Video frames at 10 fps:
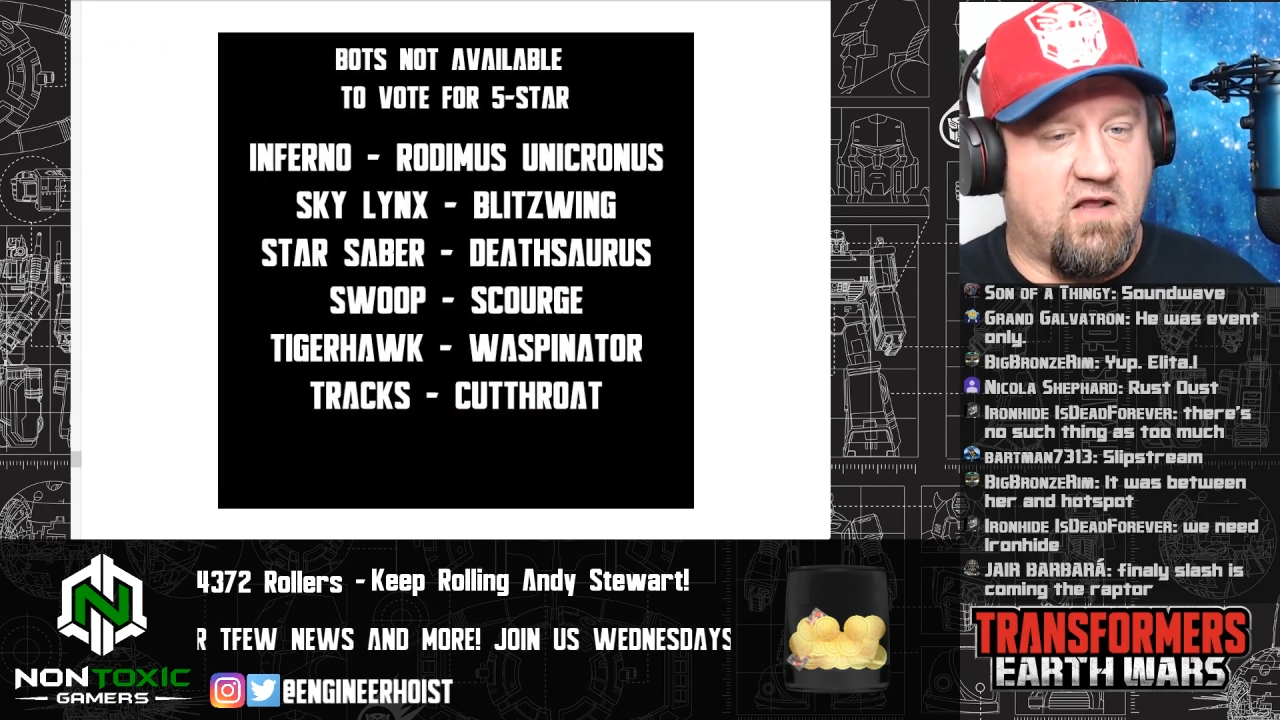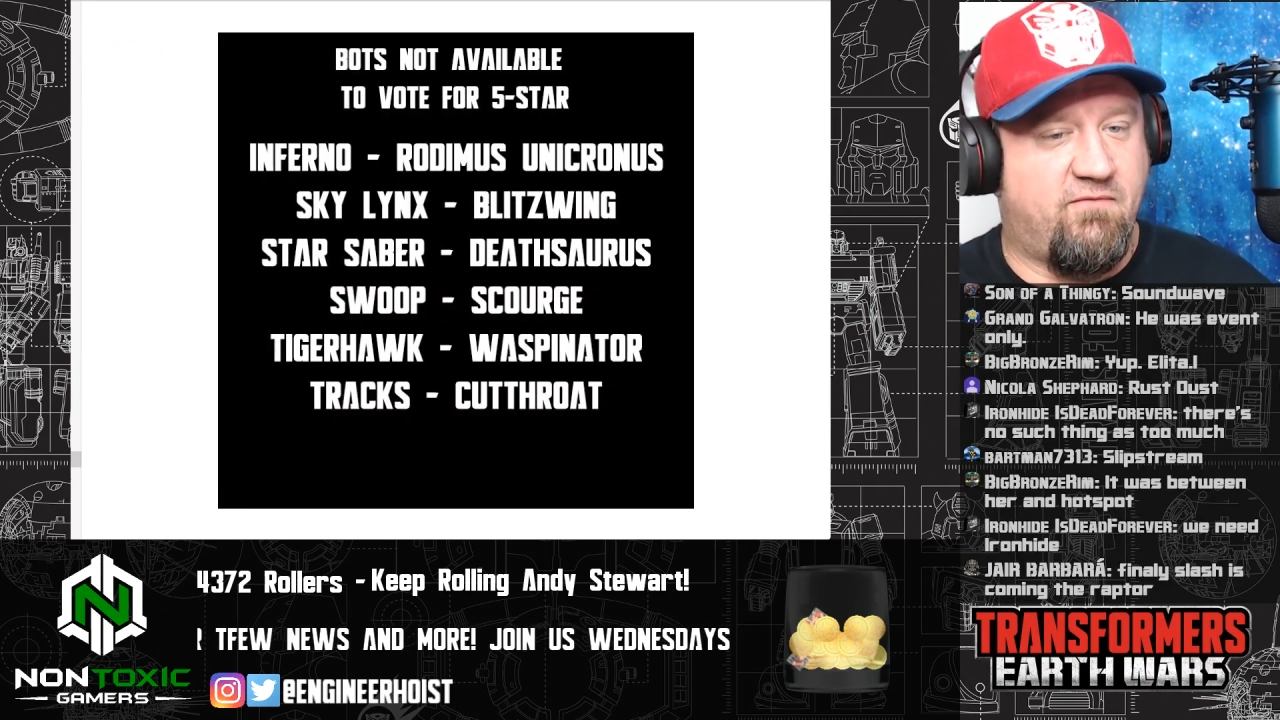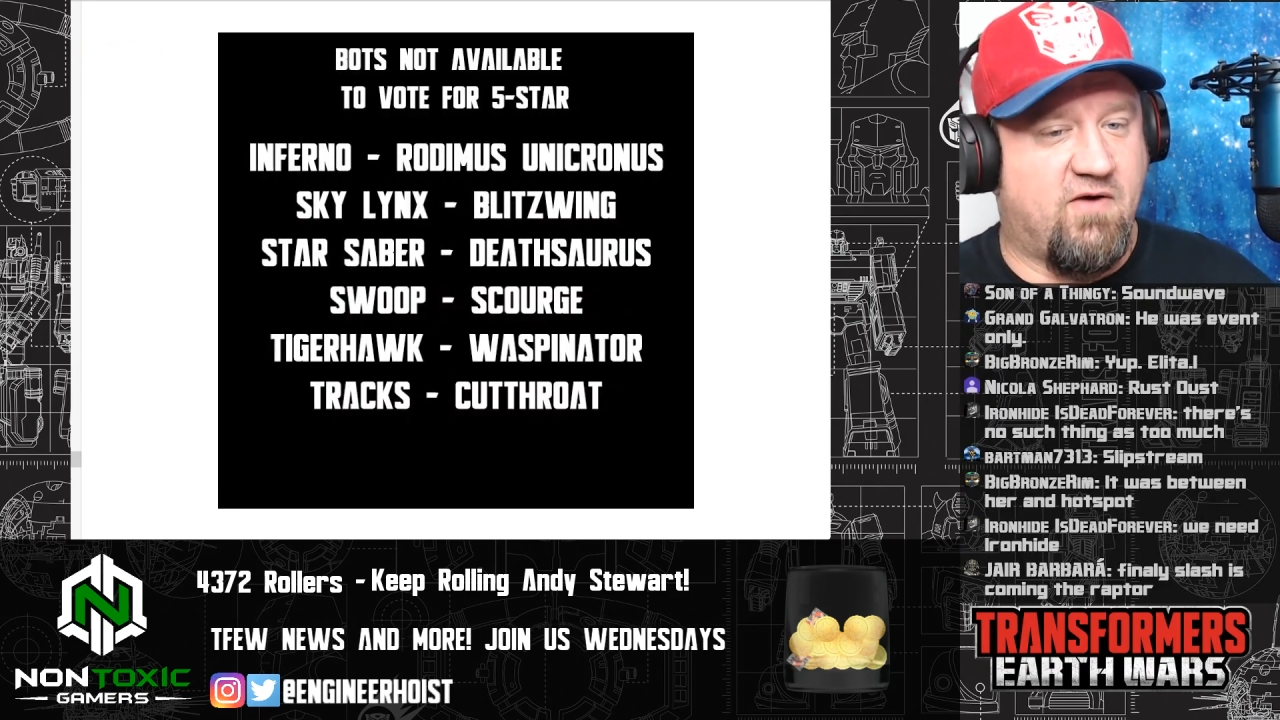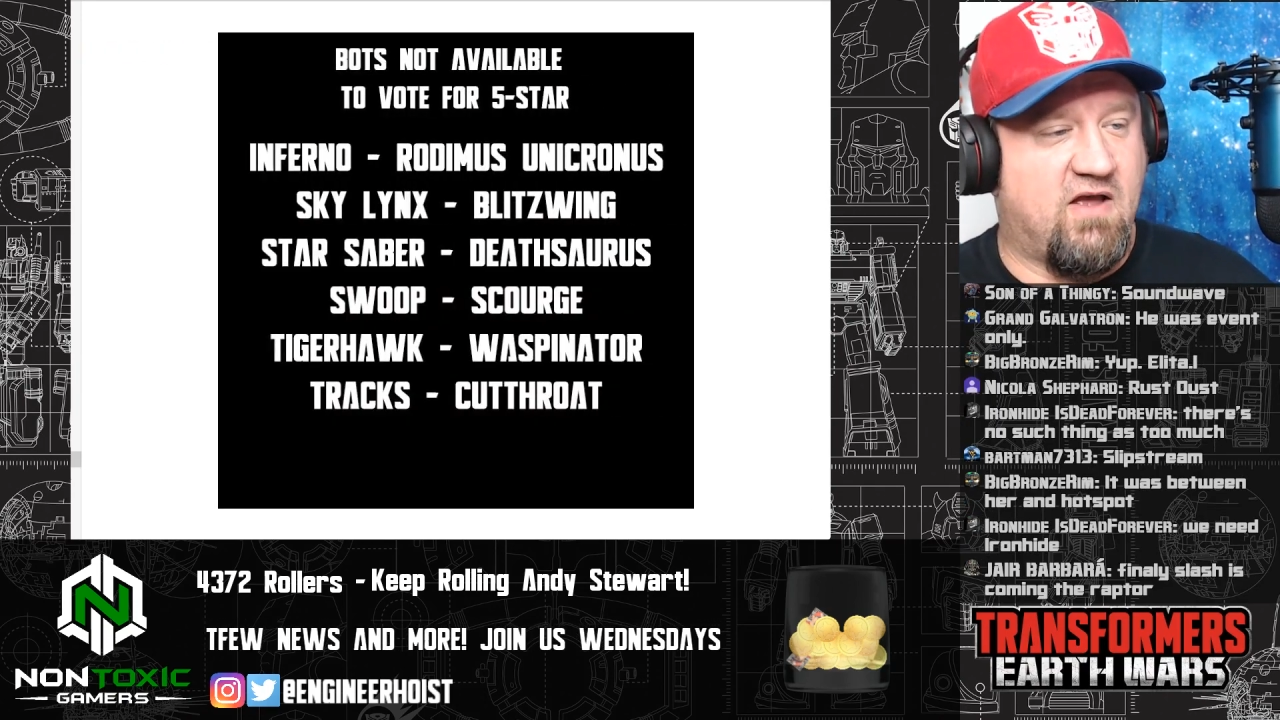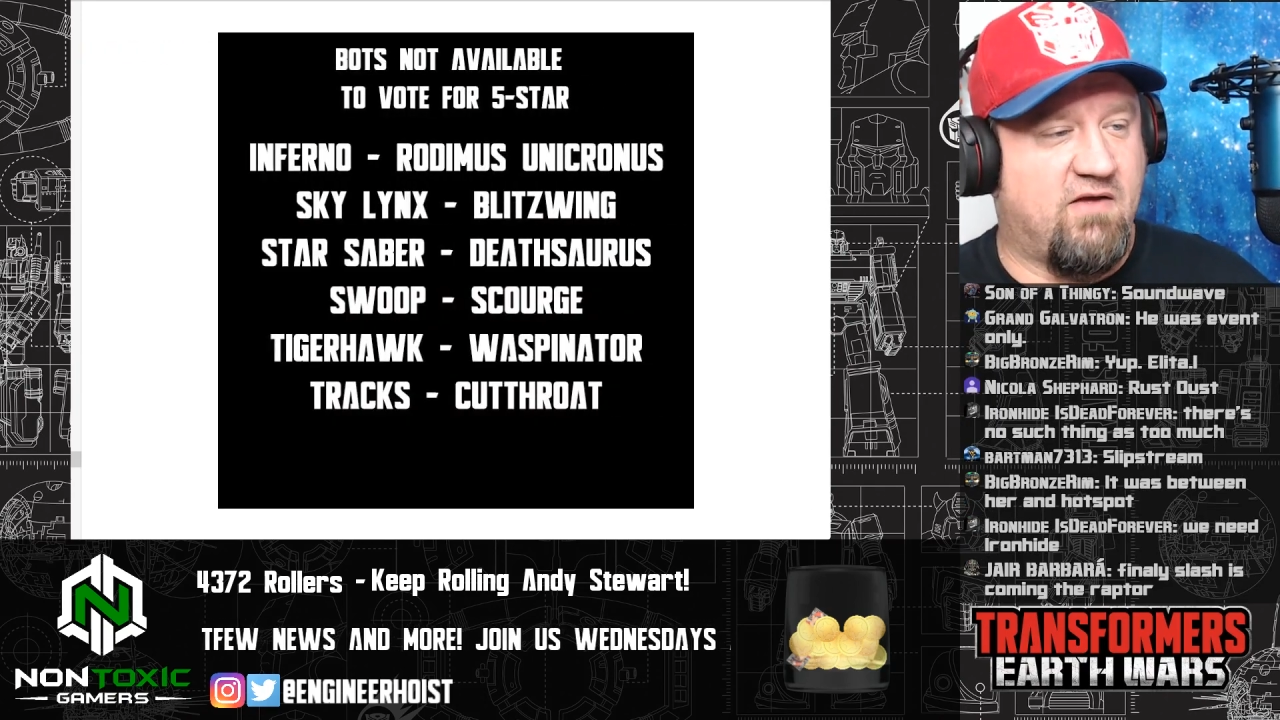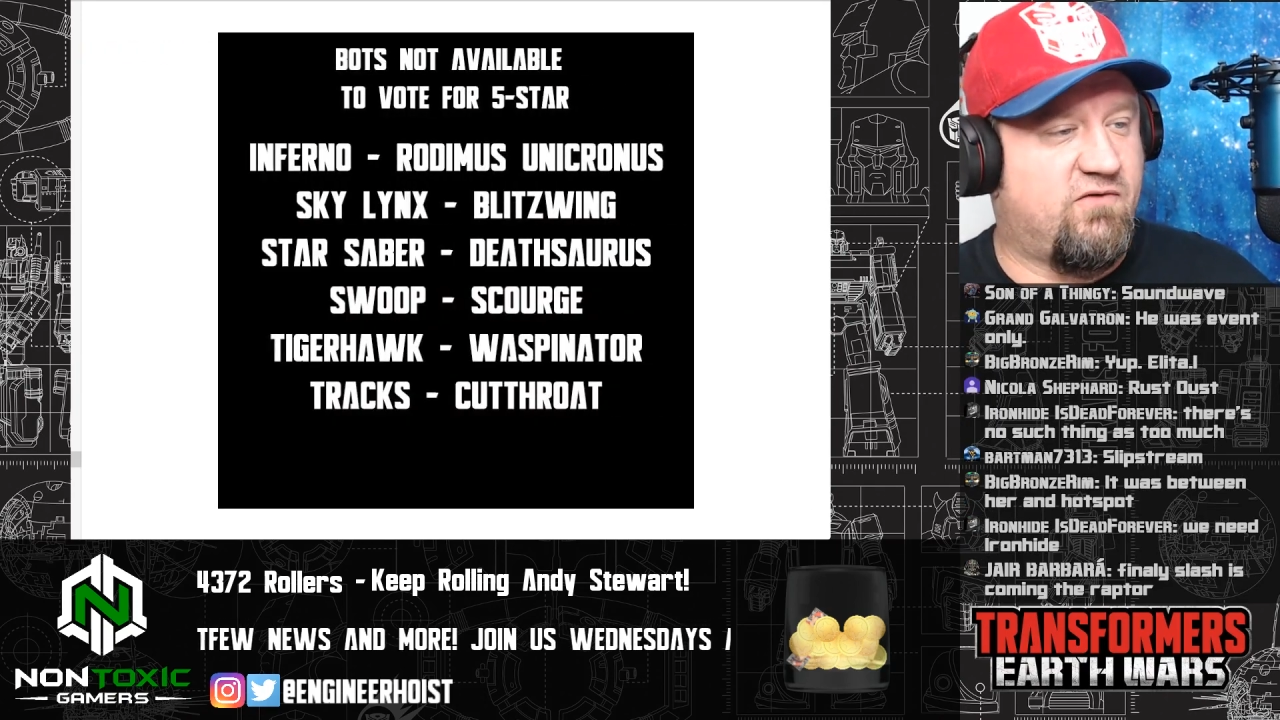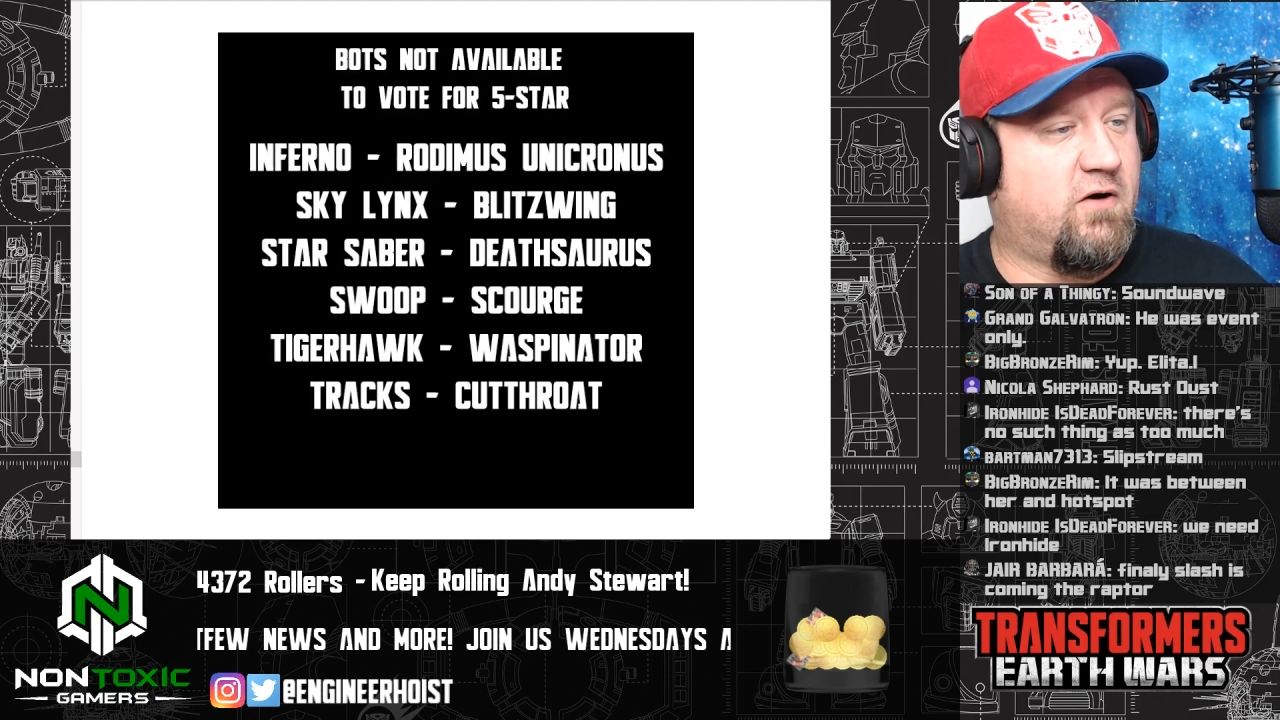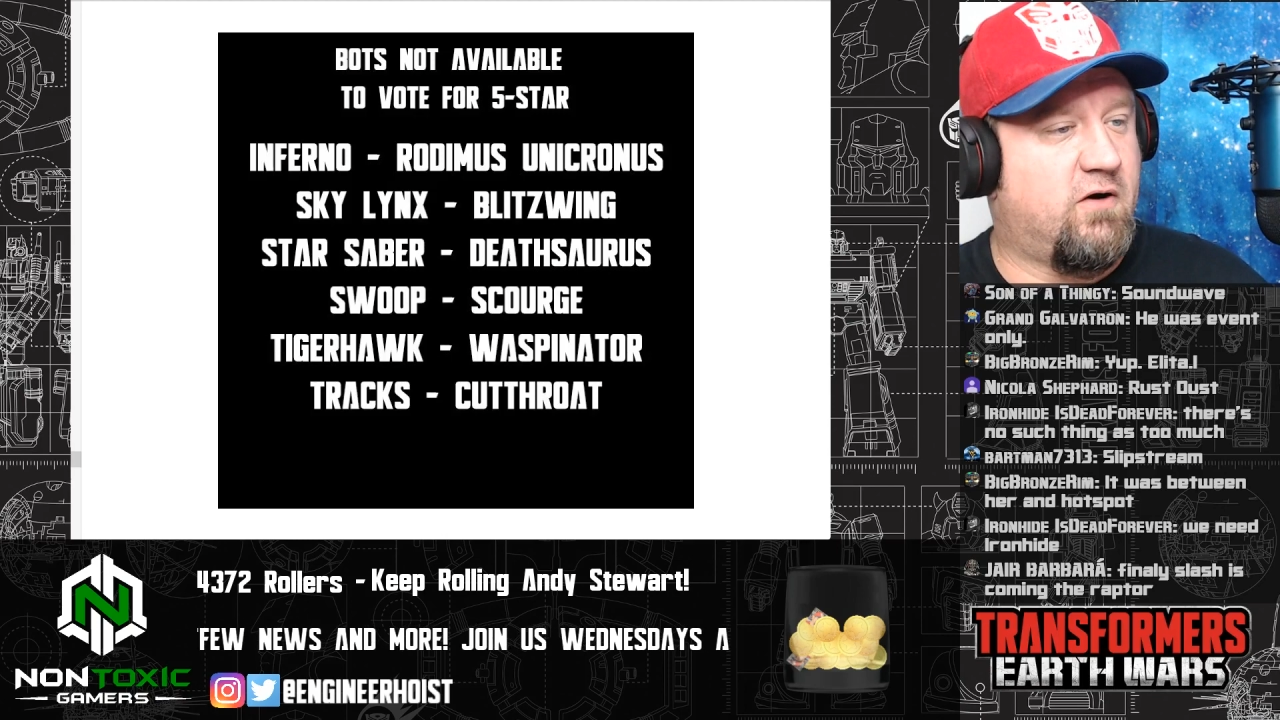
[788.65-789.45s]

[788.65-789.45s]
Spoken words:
a 5-star.